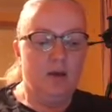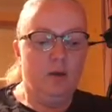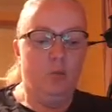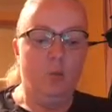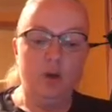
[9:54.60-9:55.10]

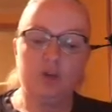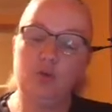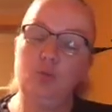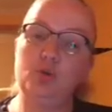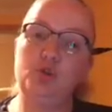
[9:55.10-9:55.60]

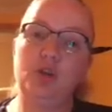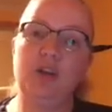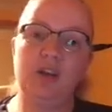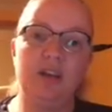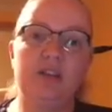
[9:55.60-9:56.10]
What would you
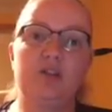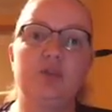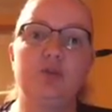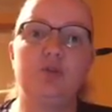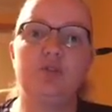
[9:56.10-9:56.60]
need to
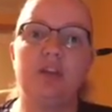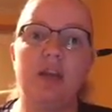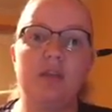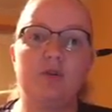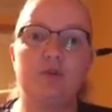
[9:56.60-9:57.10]
do to
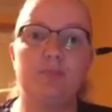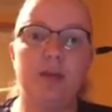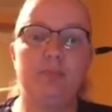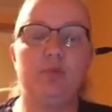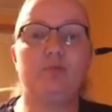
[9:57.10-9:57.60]
get those
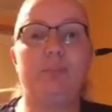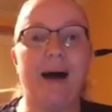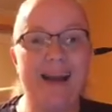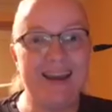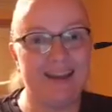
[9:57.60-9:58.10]
people's
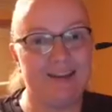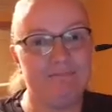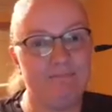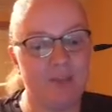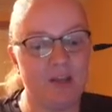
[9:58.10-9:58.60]
buy-in
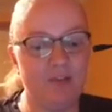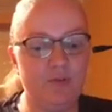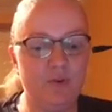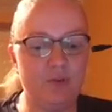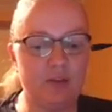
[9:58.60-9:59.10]
if
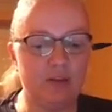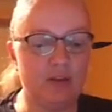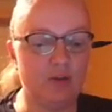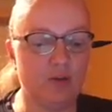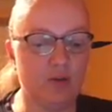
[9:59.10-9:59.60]
you think they're
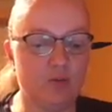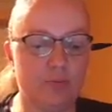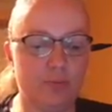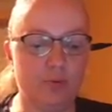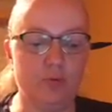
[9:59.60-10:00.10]
not going to
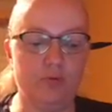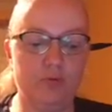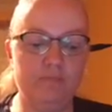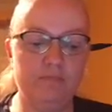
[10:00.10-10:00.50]
approve?